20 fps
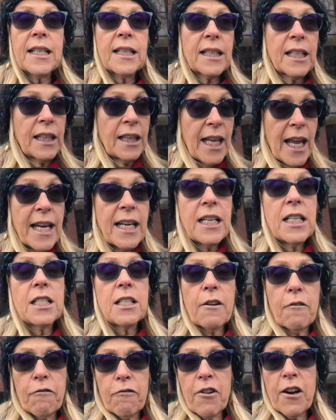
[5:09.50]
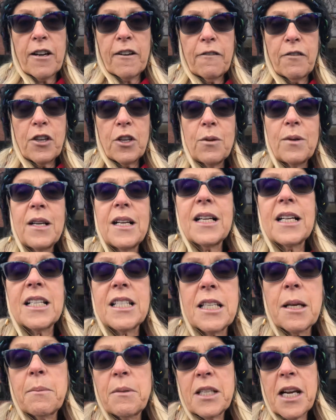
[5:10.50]
the light is in front of you.
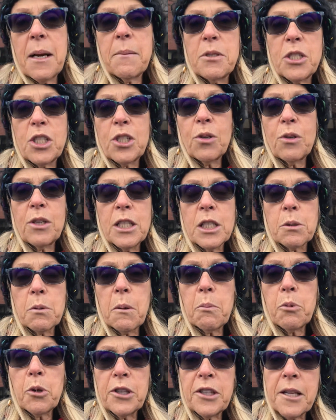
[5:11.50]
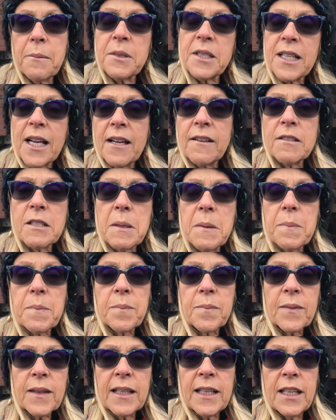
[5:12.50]
Sometimes students will put themselves
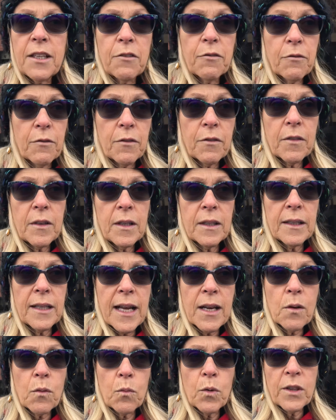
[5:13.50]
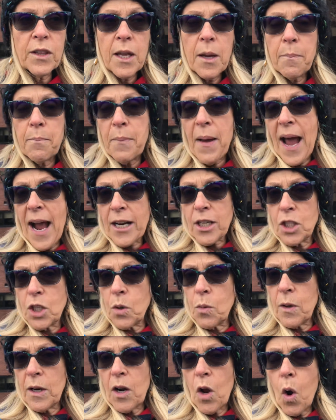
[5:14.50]
in, like with their back
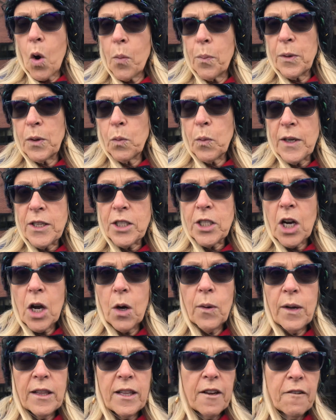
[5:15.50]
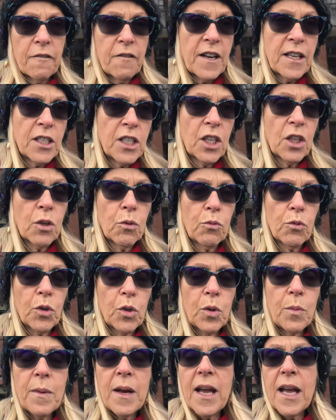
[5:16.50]
to an open window and they're facing the
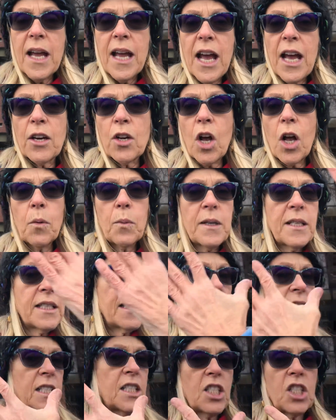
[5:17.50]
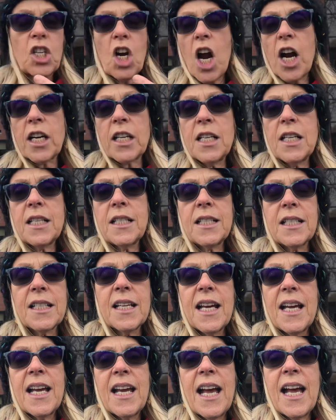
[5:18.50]
room and all we see is darkness.
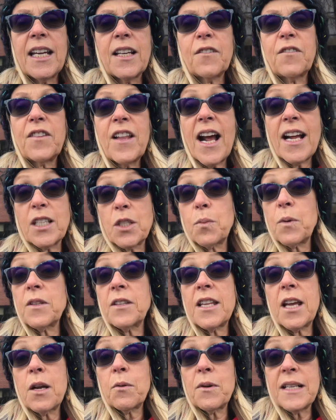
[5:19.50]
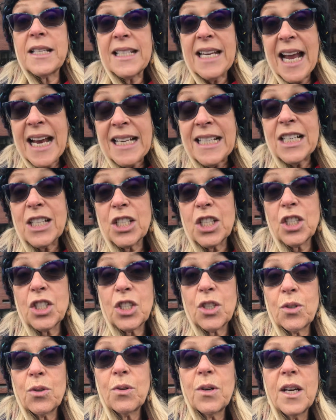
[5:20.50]
And if that's what they were intending to
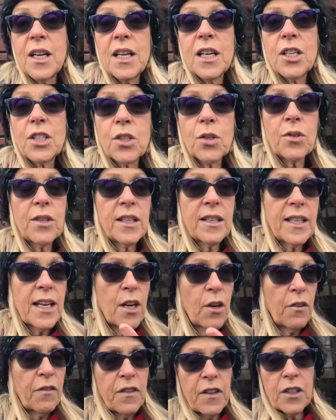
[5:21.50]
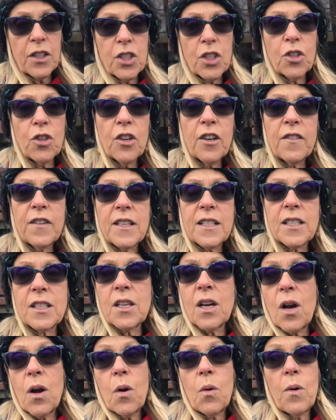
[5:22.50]
do so that they don't feel as nervous,
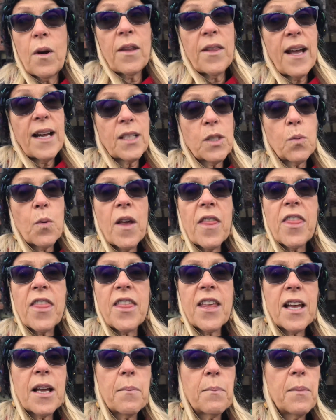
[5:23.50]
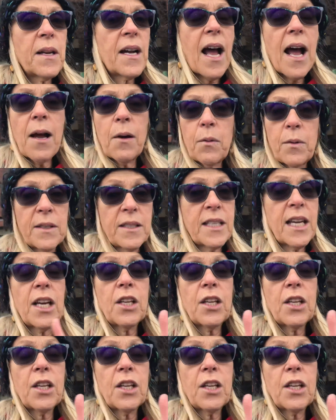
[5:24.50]
well, that's one thing, but I will